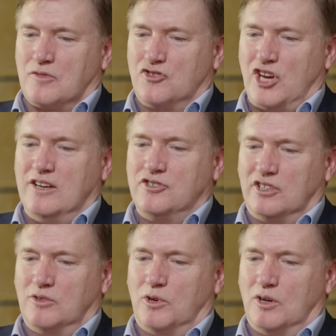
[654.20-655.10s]

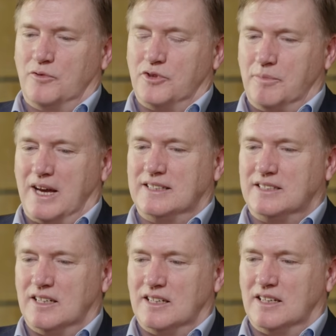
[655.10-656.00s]
changing the world for the
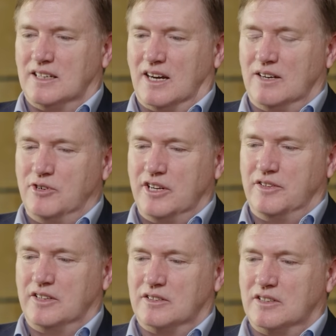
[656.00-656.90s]
better, I really think